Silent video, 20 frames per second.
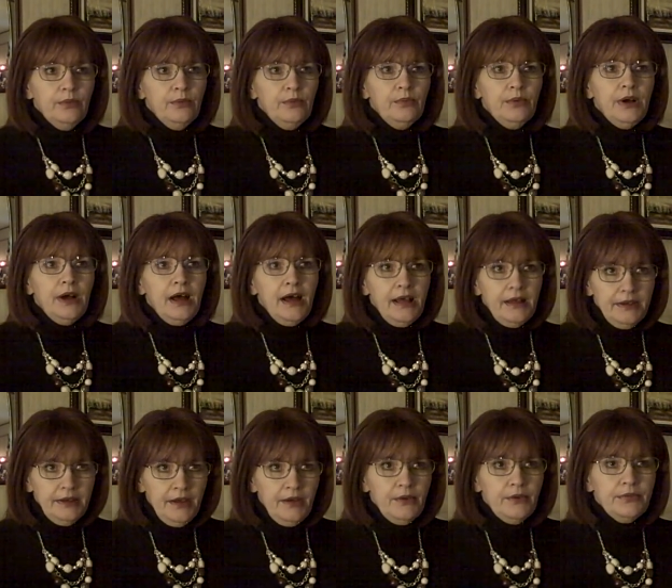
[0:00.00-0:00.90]
Well, I
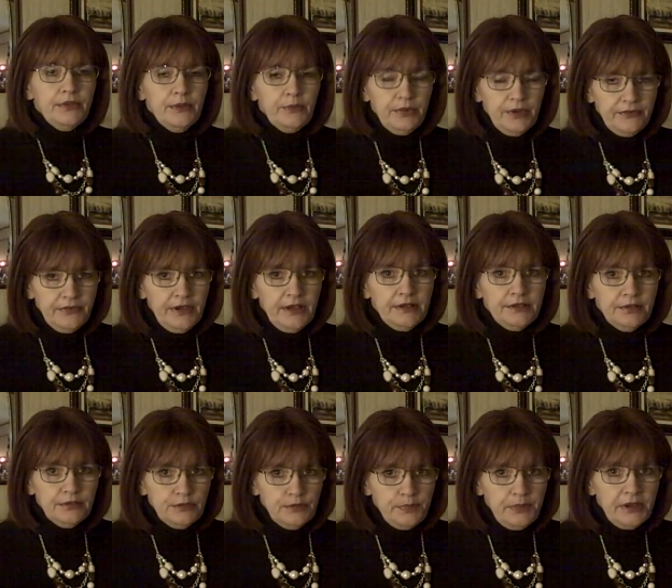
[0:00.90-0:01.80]
know that we've had
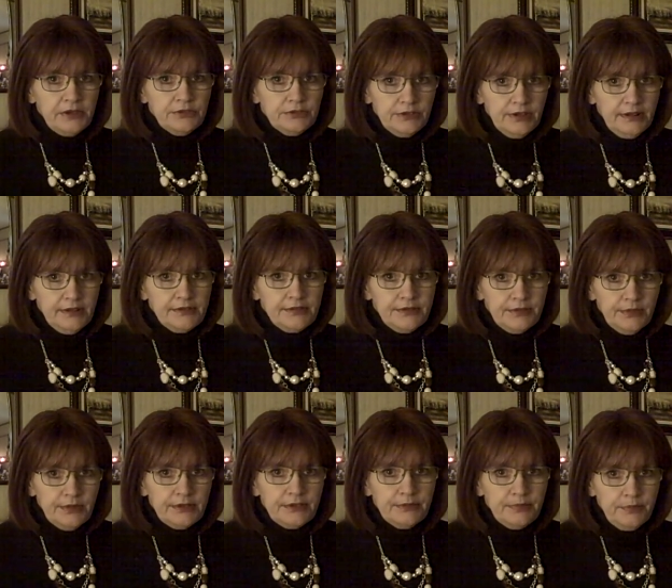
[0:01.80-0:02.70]
two space shuttles
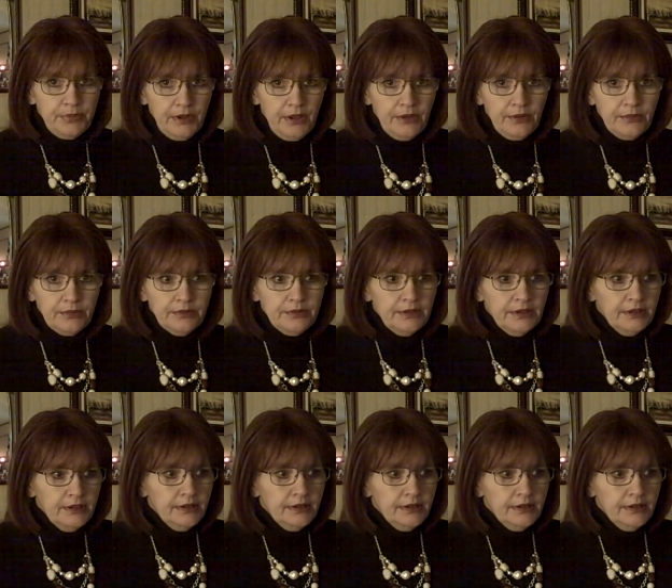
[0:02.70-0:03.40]
to explode,